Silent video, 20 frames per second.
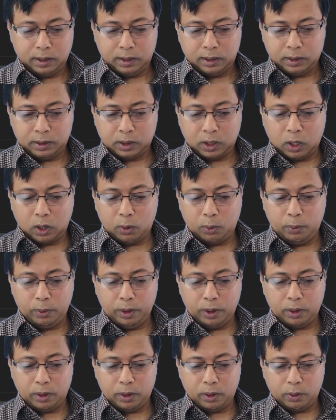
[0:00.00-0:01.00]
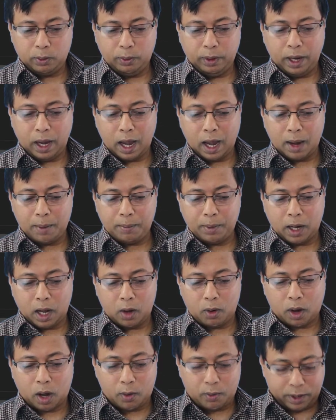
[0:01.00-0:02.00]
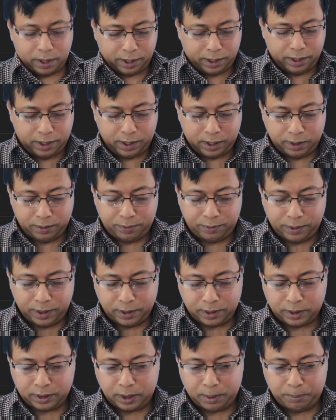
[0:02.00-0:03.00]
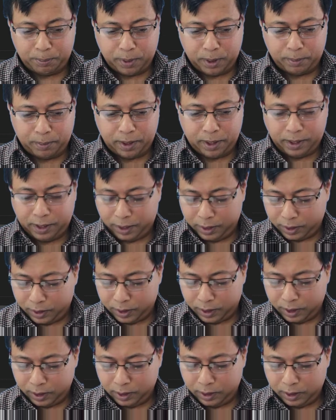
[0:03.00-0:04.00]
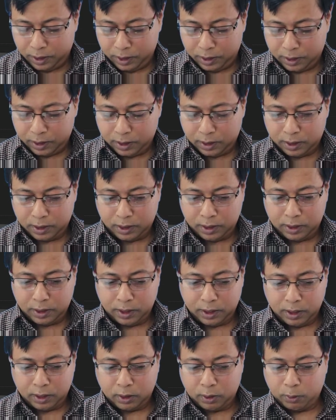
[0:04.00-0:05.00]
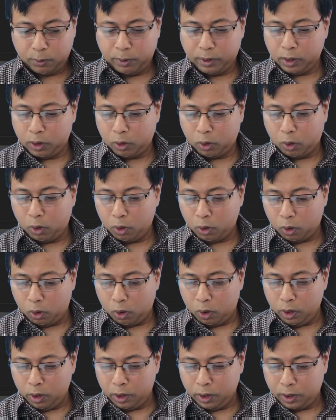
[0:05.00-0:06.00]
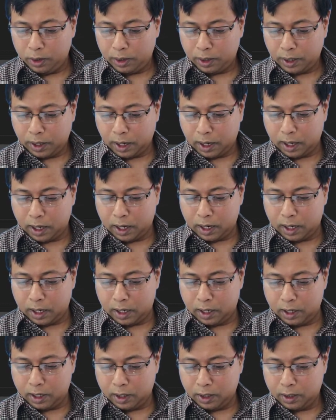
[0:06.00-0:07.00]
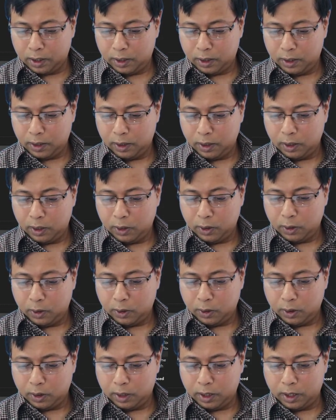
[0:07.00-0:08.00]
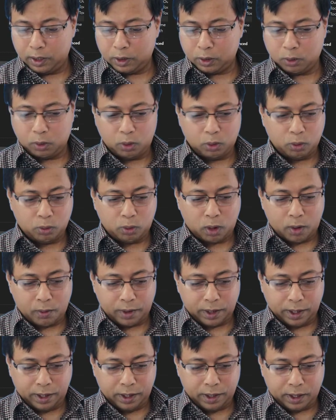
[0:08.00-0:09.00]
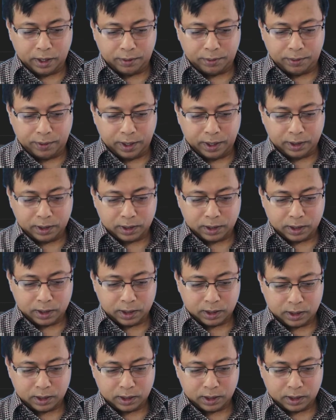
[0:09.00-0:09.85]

So we have now our interface implementation with no code, and let's go to our interface.